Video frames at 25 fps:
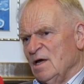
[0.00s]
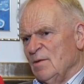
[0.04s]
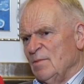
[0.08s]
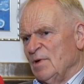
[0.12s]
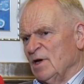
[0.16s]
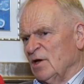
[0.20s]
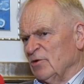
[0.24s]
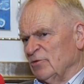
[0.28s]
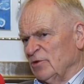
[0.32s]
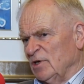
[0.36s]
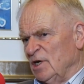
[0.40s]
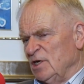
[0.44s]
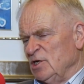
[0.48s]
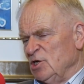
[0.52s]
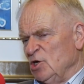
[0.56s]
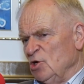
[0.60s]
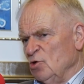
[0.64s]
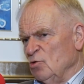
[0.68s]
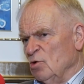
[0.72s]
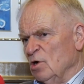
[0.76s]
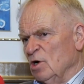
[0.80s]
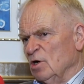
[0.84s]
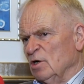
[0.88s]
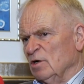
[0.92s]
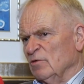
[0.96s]
Because I
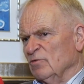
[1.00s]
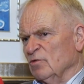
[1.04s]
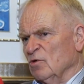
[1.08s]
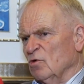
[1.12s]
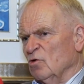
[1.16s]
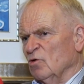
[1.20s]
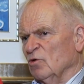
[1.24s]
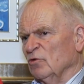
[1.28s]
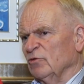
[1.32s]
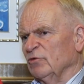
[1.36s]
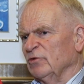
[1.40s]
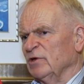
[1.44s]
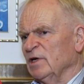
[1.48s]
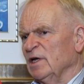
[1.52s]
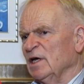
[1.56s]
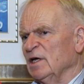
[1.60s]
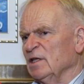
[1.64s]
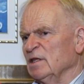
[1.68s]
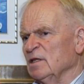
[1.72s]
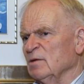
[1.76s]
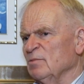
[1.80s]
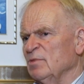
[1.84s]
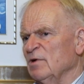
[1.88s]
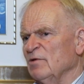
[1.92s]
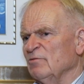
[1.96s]
knew her, of course, and
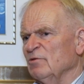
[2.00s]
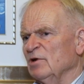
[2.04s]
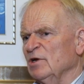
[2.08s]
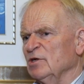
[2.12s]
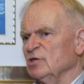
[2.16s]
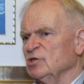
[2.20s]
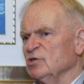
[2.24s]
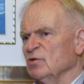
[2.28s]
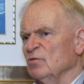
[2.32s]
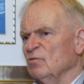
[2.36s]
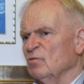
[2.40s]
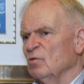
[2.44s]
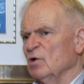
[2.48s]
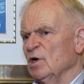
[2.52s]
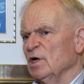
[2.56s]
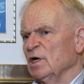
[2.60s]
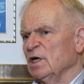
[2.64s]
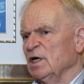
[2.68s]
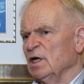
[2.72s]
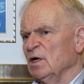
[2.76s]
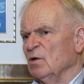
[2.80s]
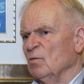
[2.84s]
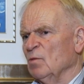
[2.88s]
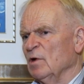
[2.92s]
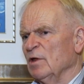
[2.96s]
had the privilege of
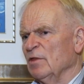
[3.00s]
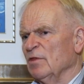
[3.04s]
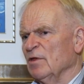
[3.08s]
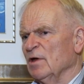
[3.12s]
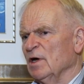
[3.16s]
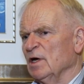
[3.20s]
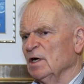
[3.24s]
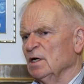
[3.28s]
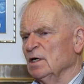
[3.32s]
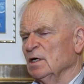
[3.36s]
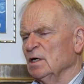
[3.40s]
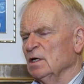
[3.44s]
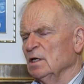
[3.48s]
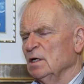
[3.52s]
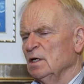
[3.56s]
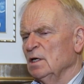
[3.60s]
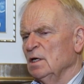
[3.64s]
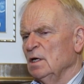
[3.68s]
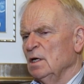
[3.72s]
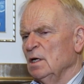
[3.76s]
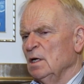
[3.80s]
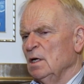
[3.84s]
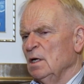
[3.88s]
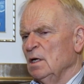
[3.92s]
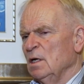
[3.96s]
working with her.
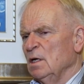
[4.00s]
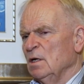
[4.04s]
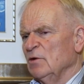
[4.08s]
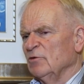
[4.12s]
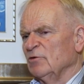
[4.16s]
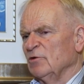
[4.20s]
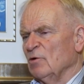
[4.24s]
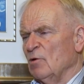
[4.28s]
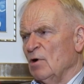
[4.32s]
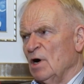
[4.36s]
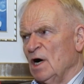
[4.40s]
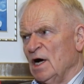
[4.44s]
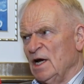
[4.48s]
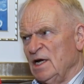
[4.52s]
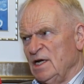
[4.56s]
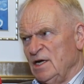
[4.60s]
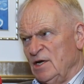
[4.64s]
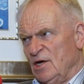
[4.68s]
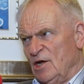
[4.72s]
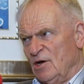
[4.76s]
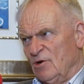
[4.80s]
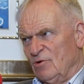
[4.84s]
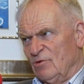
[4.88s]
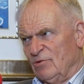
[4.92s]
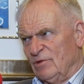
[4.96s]
So I
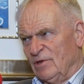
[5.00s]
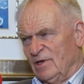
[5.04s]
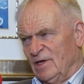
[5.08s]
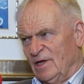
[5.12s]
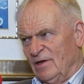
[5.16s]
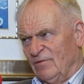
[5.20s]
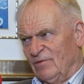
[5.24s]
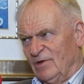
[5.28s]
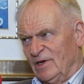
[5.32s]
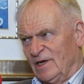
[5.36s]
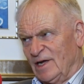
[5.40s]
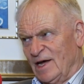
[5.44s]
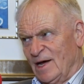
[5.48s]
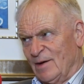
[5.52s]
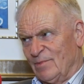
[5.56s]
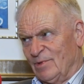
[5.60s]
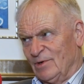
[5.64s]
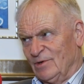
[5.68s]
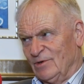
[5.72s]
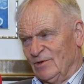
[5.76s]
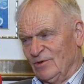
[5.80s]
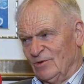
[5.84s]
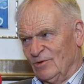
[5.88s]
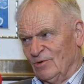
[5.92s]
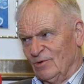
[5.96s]
know if it
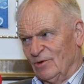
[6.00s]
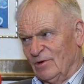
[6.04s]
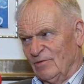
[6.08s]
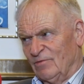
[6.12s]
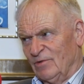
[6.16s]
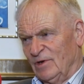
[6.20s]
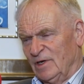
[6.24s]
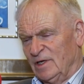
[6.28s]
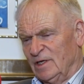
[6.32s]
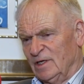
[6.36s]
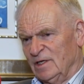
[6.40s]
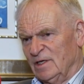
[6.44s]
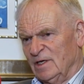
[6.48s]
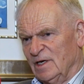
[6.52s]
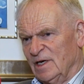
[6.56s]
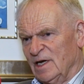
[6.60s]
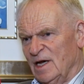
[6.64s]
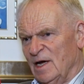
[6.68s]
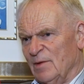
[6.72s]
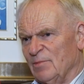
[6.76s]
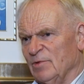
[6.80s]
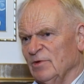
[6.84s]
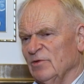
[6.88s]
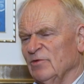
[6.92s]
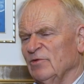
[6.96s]
happened or if it didn't
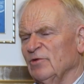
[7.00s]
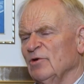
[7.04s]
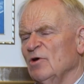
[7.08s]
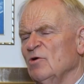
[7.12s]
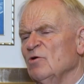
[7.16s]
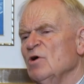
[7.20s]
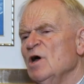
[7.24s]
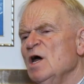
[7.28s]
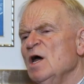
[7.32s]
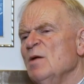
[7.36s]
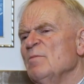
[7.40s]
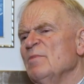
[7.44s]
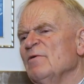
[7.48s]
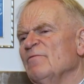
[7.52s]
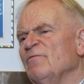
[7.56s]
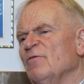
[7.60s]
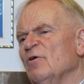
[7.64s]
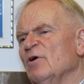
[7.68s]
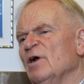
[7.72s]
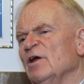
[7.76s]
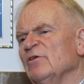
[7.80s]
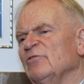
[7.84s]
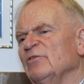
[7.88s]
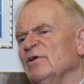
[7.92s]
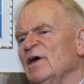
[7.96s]
happen. So
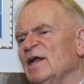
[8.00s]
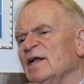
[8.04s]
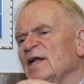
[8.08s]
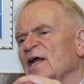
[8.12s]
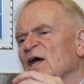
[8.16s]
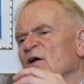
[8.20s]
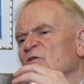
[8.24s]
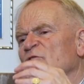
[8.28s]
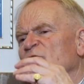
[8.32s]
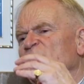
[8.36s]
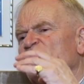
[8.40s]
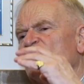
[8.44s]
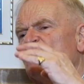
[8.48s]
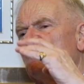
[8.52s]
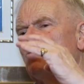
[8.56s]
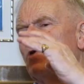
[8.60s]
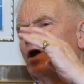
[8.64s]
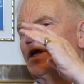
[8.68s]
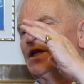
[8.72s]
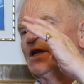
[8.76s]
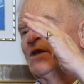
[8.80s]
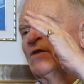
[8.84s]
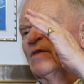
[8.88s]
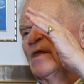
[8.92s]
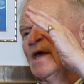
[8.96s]
before I sat down to
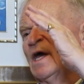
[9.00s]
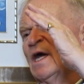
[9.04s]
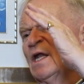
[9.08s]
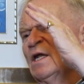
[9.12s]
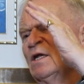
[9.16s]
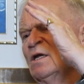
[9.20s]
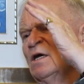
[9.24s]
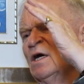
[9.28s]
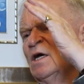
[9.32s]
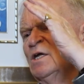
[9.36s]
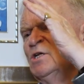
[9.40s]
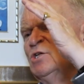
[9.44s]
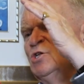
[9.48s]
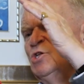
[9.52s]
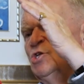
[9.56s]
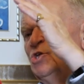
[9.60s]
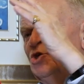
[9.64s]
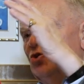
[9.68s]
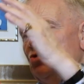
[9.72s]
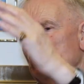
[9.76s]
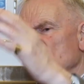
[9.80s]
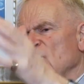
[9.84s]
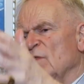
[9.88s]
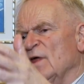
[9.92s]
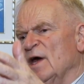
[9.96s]
write that, I
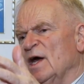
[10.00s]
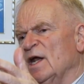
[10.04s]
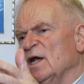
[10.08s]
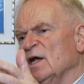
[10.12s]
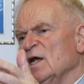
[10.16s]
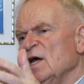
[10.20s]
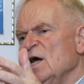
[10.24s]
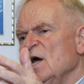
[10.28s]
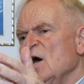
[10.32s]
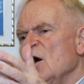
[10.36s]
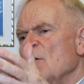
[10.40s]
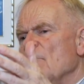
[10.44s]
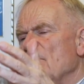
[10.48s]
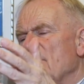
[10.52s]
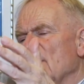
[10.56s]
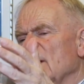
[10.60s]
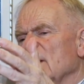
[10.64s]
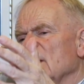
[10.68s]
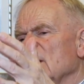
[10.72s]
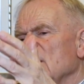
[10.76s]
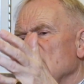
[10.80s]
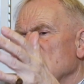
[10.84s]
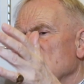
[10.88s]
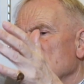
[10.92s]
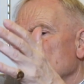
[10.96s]
knew that.
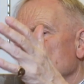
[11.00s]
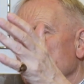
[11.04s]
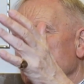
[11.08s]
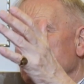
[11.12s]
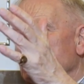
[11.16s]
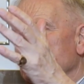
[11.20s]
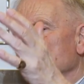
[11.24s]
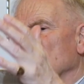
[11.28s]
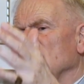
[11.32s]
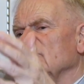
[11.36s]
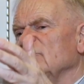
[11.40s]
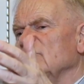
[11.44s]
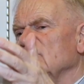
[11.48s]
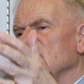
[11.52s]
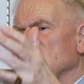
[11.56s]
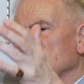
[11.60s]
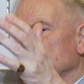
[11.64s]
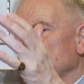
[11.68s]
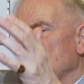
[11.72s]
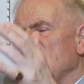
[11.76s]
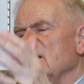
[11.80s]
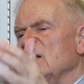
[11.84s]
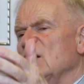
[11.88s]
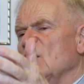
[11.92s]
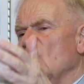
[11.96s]
But it doesn't
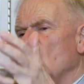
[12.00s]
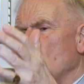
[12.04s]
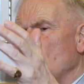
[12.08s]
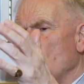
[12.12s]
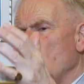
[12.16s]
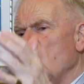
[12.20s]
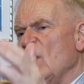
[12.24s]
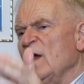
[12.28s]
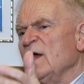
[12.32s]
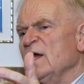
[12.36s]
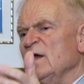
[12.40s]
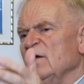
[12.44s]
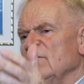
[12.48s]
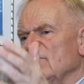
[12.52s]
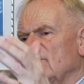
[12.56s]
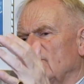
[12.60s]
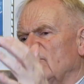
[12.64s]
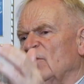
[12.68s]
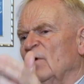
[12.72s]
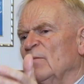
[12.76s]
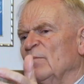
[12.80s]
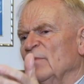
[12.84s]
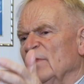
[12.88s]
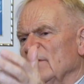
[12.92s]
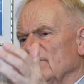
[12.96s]
take away
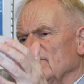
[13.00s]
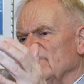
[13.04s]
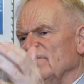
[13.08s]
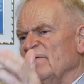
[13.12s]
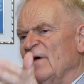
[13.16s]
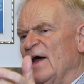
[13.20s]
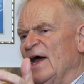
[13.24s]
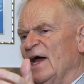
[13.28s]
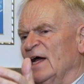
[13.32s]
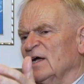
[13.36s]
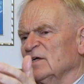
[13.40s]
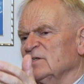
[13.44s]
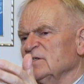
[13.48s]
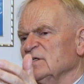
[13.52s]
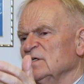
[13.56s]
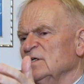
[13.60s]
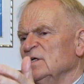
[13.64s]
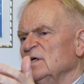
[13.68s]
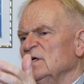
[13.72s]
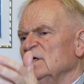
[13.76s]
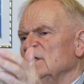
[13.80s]
from the fact